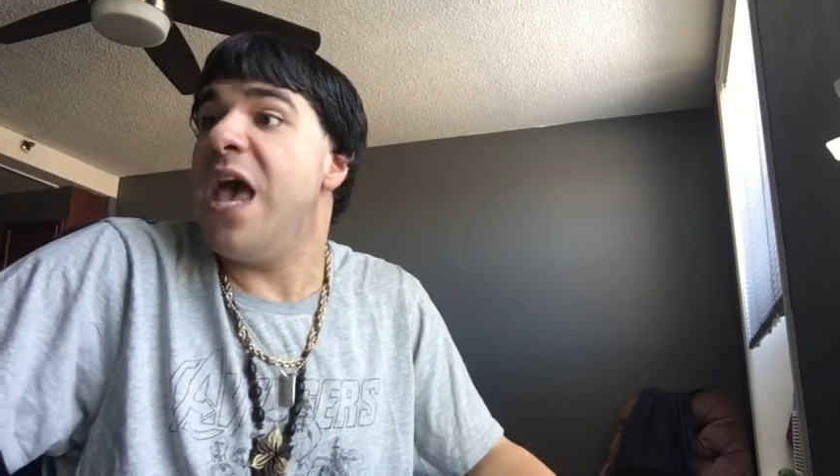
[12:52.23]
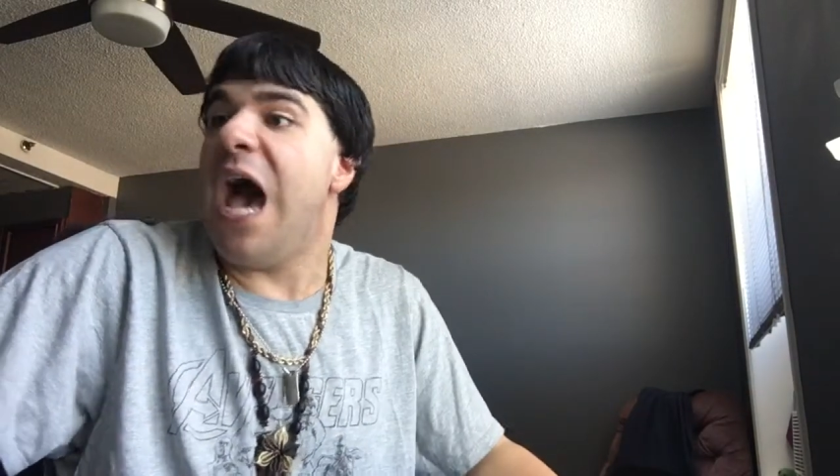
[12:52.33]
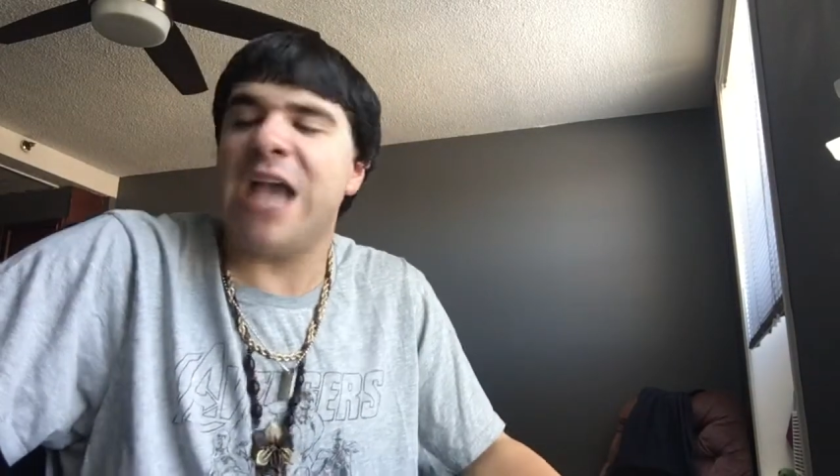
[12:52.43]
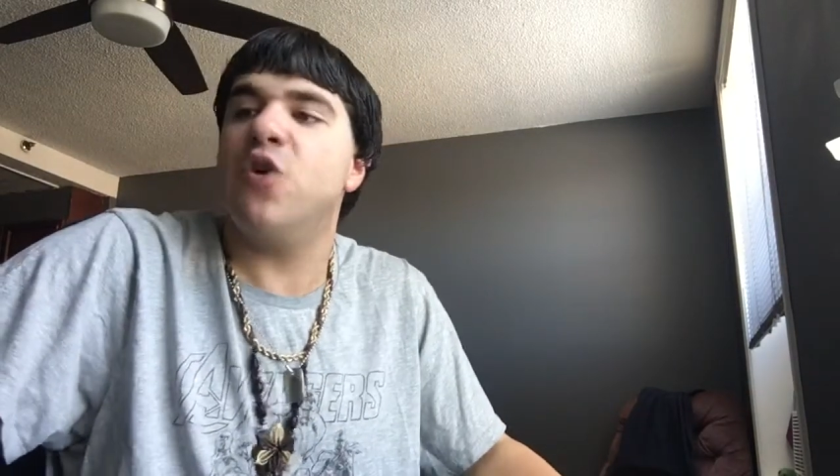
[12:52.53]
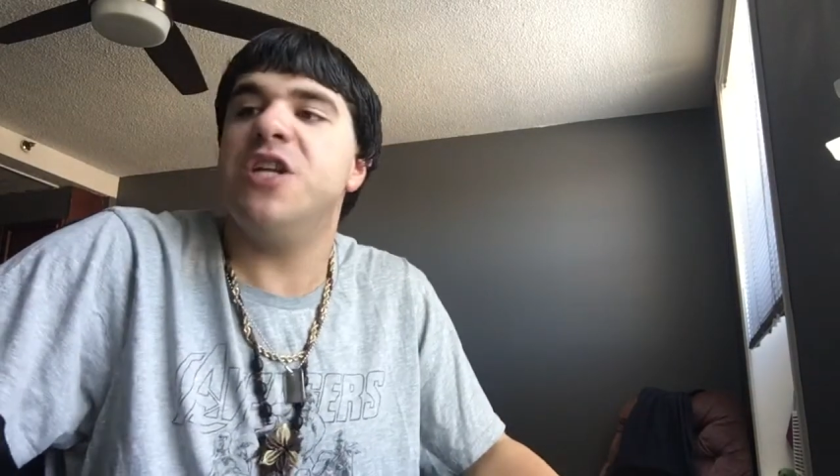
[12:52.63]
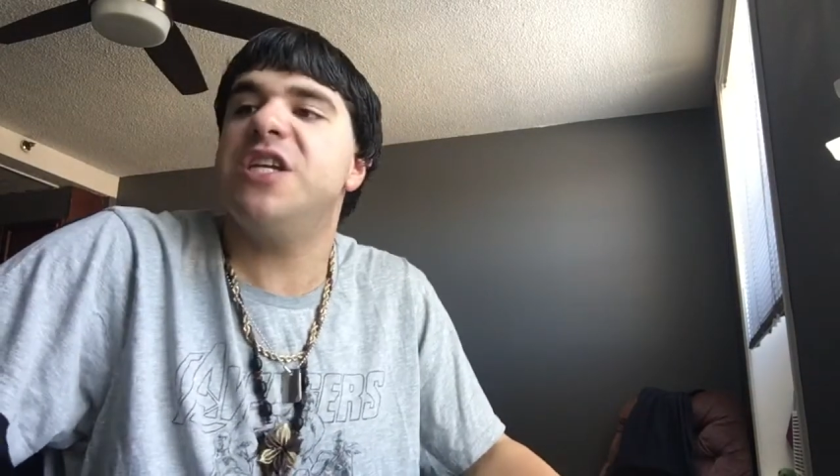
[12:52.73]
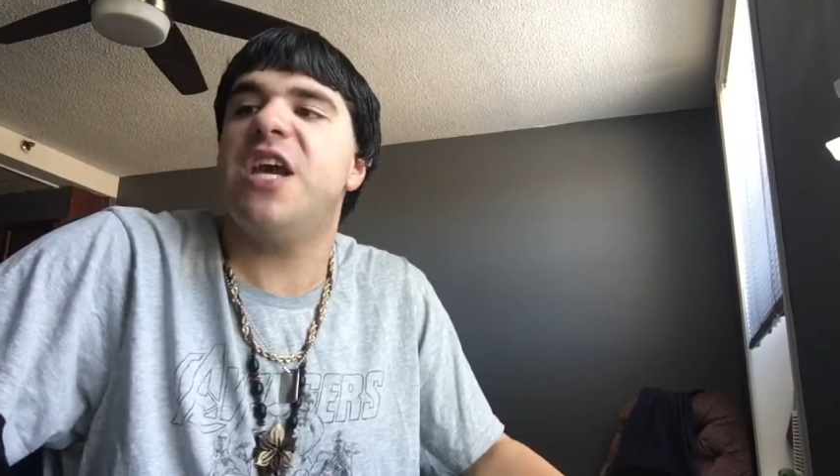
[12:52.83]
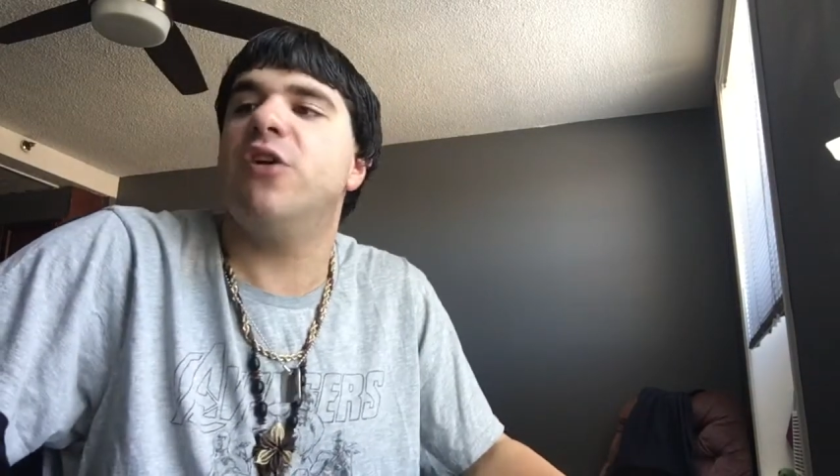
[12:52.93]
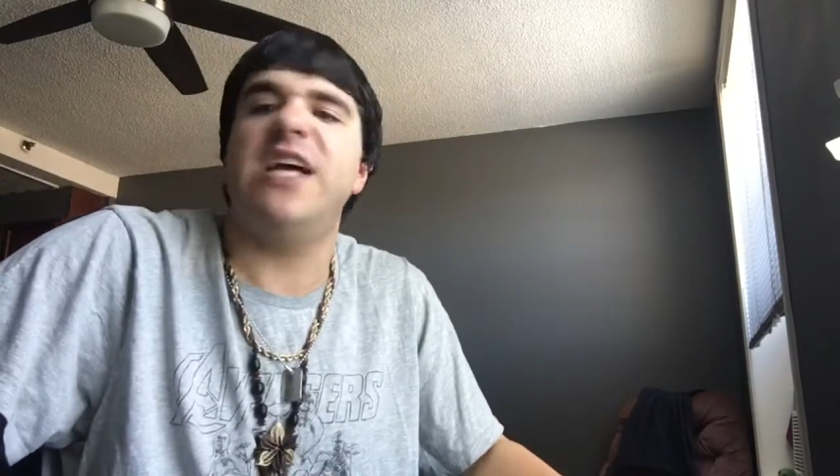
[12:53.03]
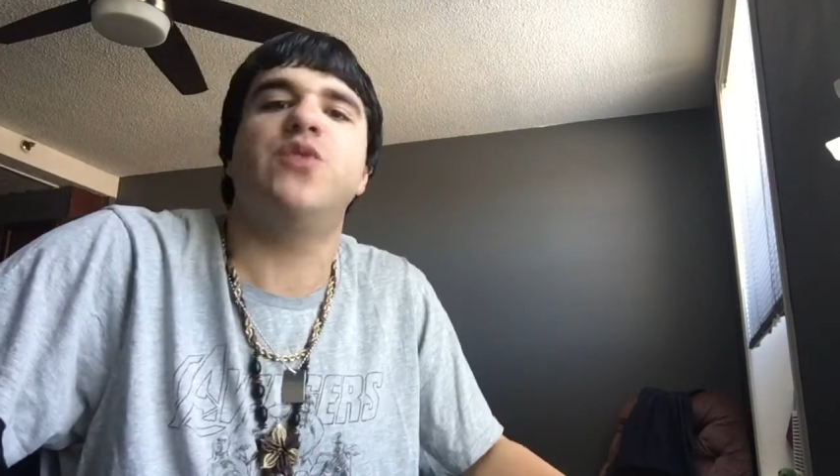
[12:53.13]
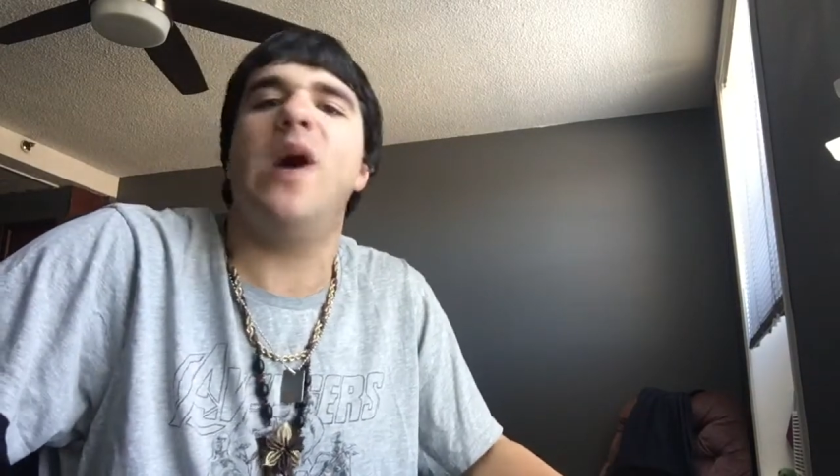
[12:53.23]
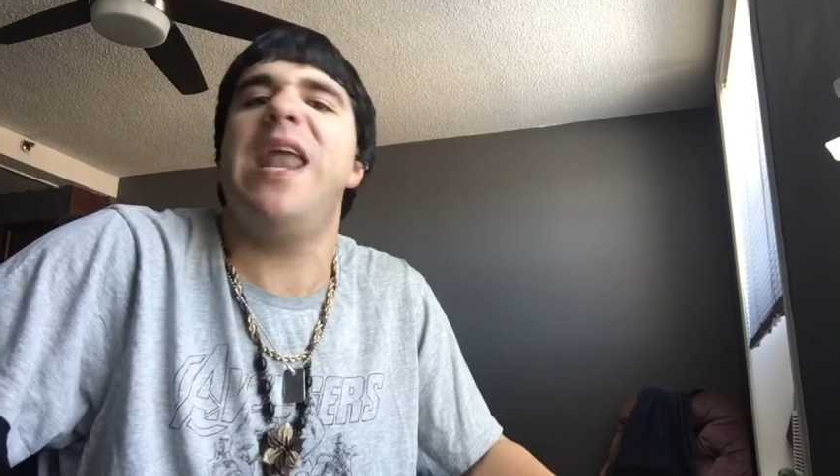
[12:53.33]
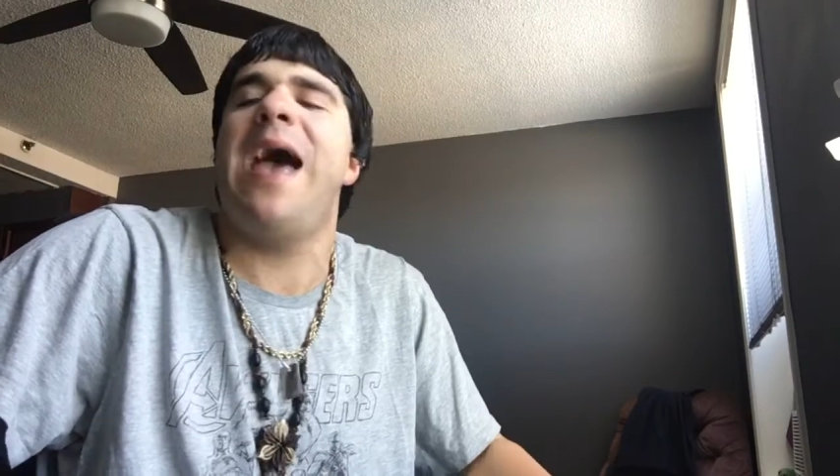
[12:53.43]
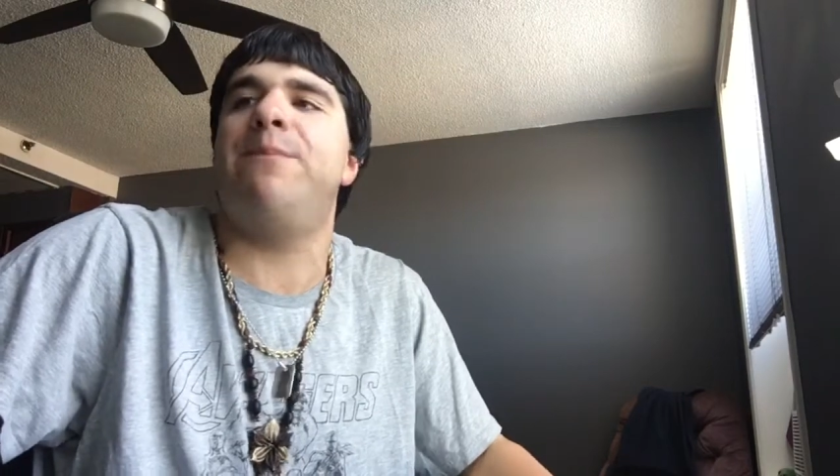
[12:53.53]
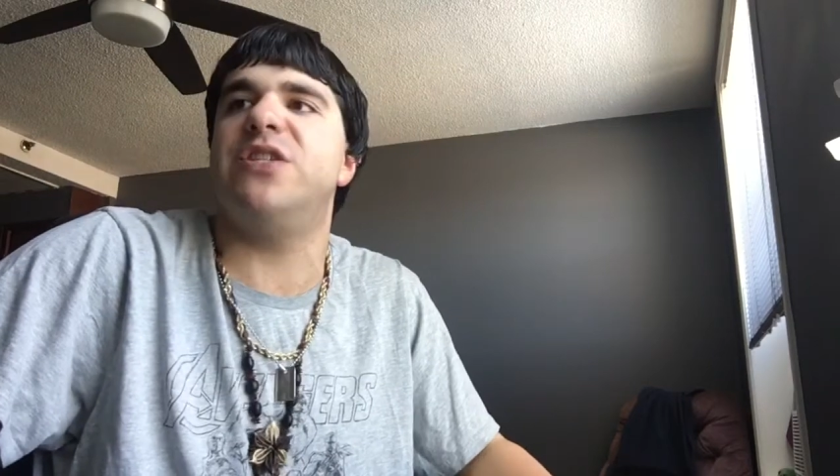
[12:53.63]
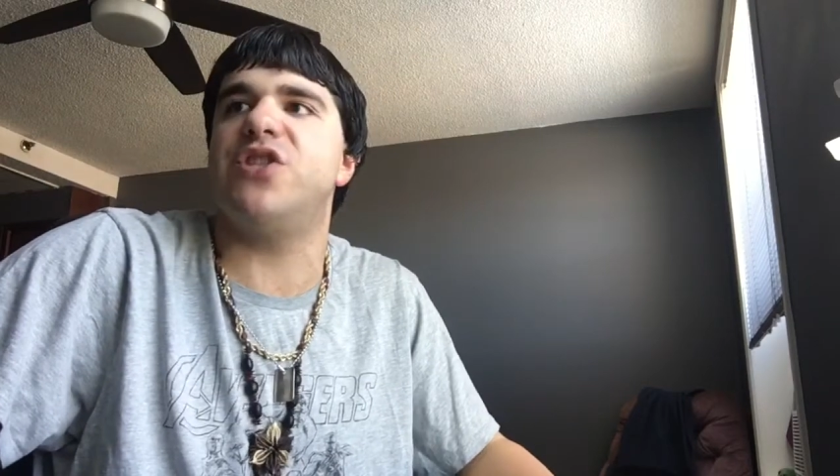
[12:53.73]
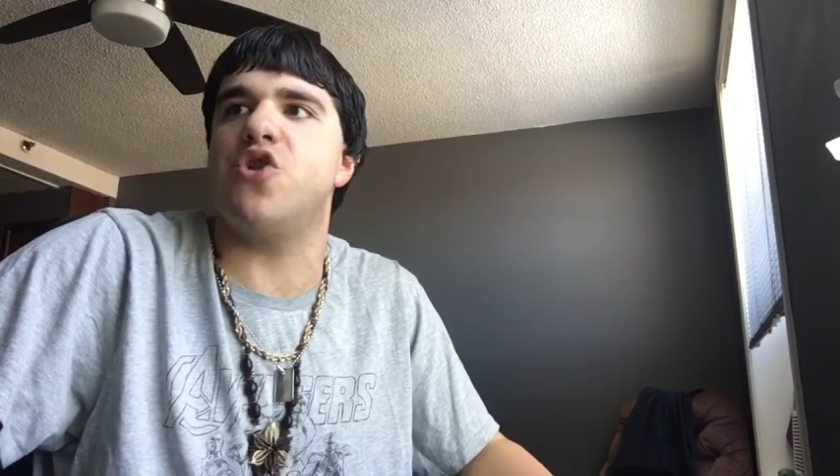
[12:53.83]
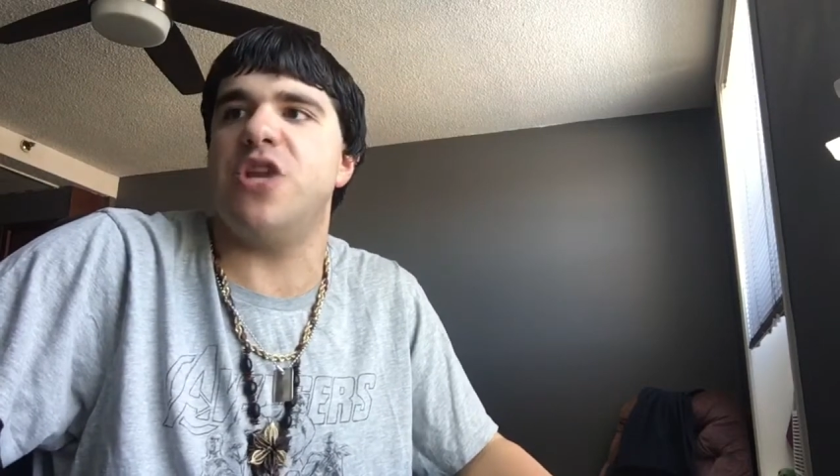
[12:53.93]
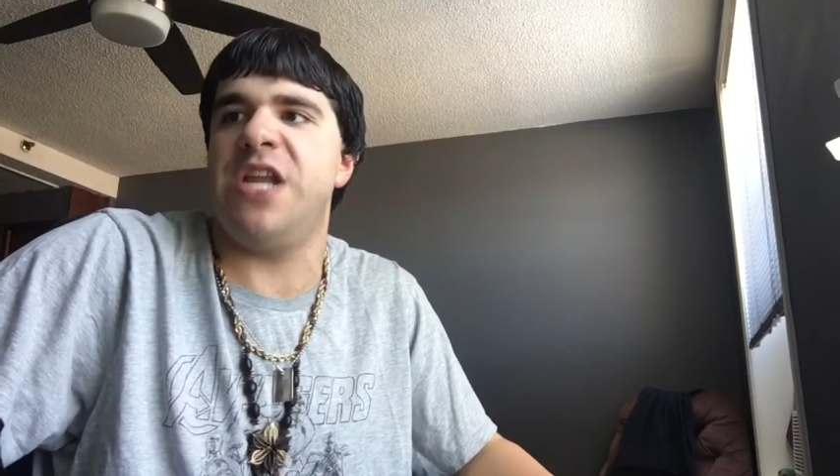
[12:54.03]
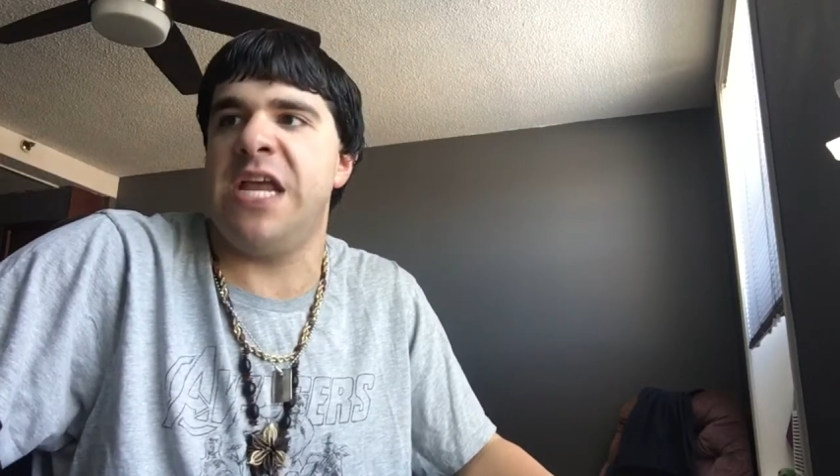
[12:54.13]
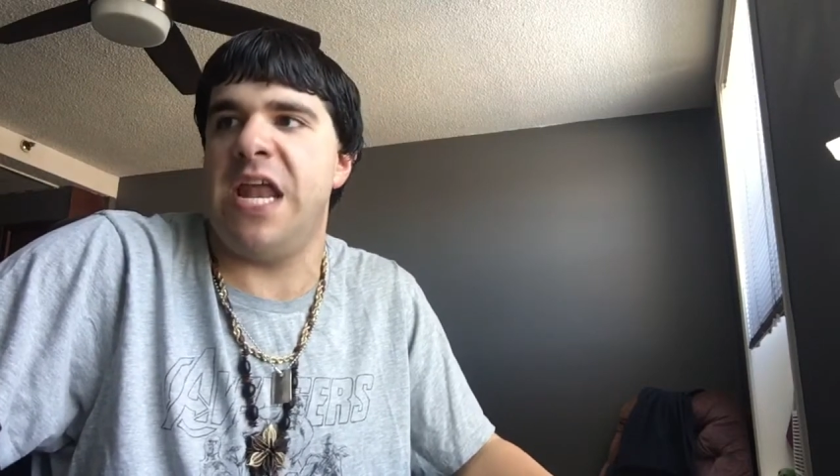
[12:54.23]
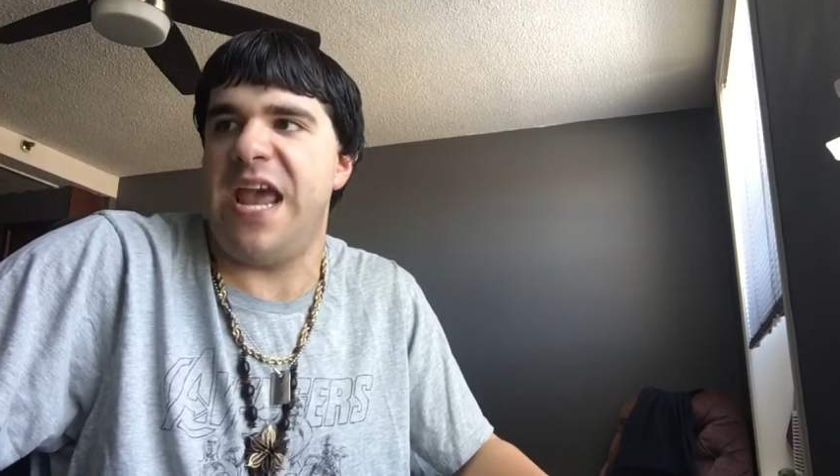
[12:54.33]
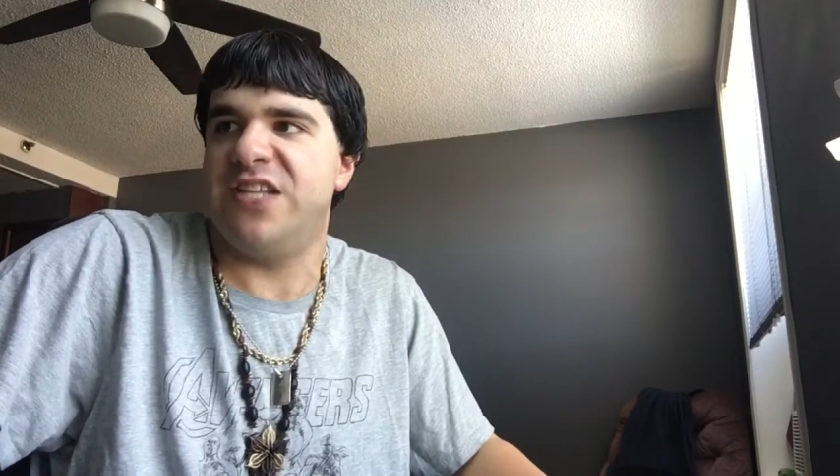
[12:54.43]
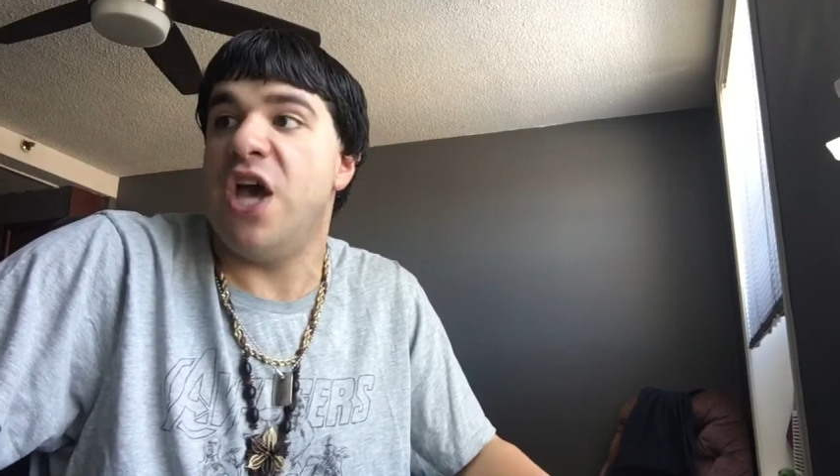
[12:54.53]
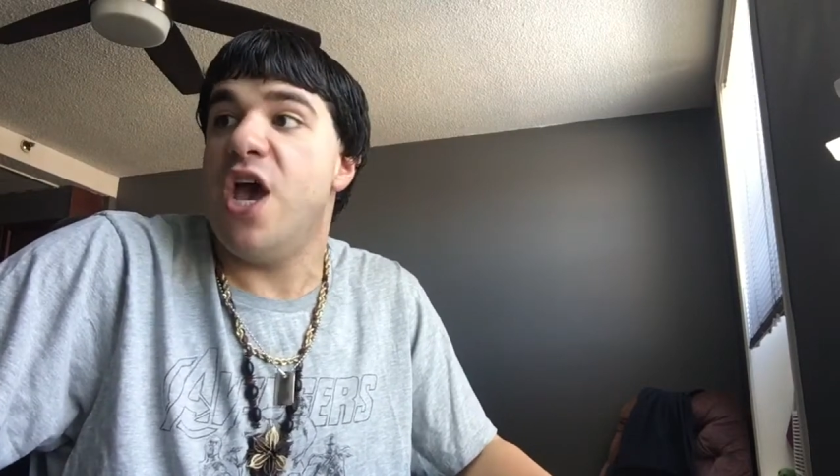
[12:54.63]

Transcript: I couldn't care less what happens to Jeanine Anez.